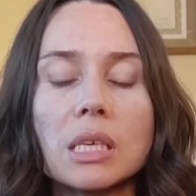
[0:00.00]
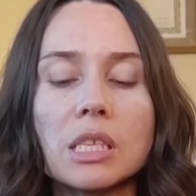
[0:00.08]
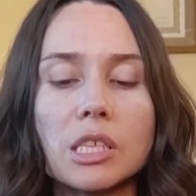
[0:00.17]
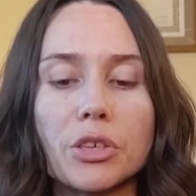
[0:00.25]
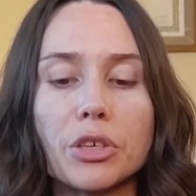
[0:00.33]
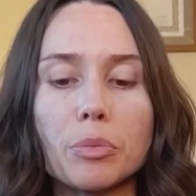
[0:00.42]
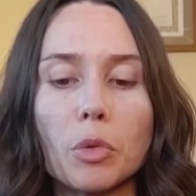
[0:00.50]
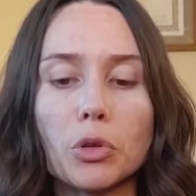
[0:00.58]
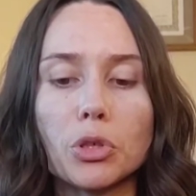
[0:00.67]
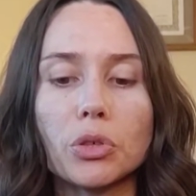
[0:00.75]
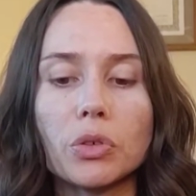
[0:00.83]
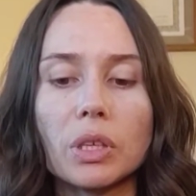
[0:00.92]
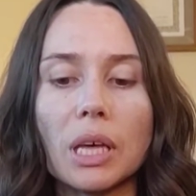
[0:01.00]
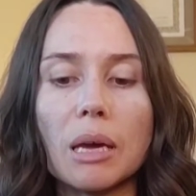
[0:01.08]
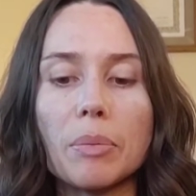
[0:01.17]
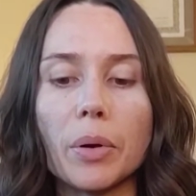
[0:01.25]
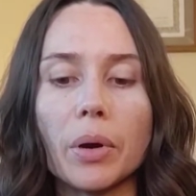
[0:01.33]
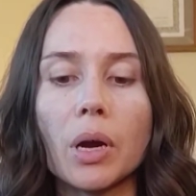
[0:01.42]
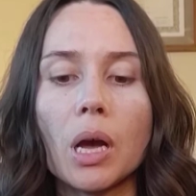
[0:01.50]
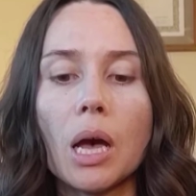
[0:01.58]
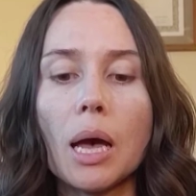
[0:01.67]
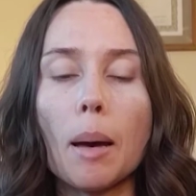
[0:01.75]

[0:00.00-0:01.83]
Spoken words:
considered emotional labor.